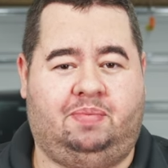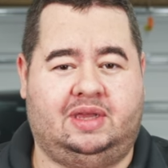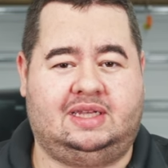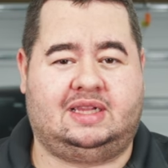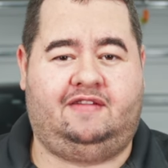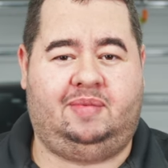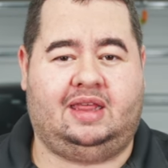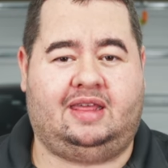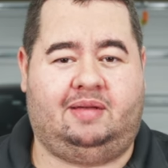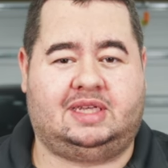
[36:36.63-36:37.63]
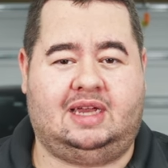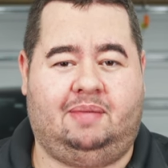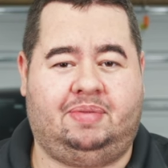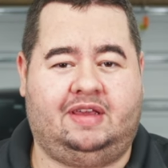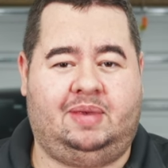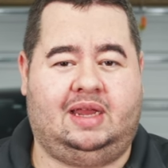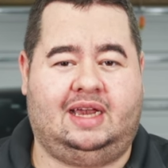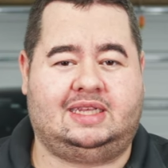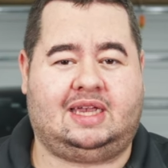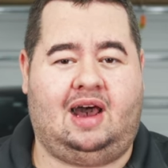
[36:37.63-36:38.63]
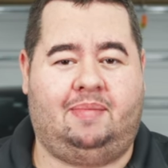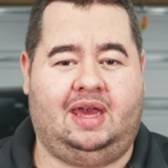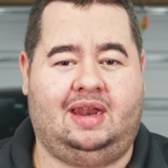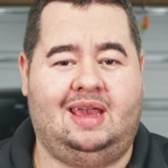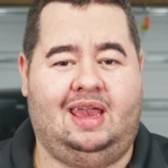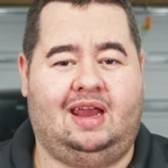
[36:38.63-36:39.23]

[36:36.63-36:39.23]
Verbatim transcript: please leave me a thumbs up, leave me a nice comment,